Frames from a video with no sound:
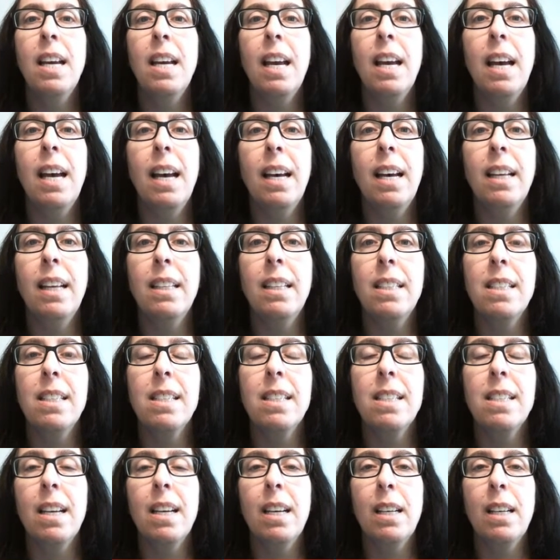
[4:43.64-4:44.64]
and
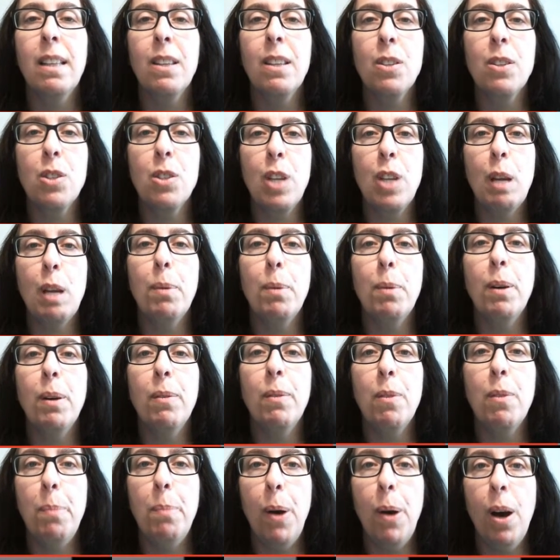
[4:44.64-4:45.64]
the shape of
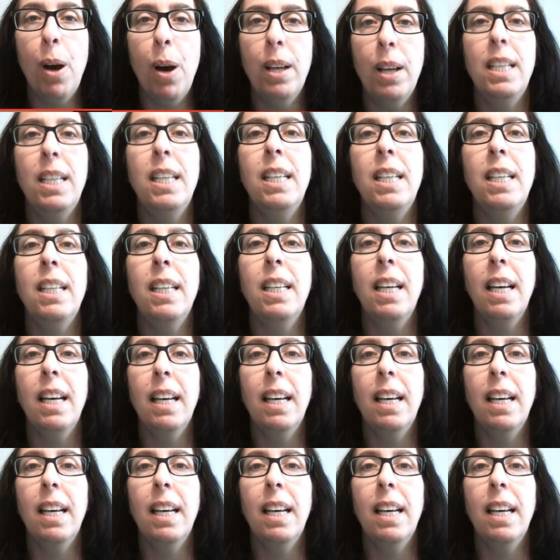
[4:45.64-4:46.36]
the body,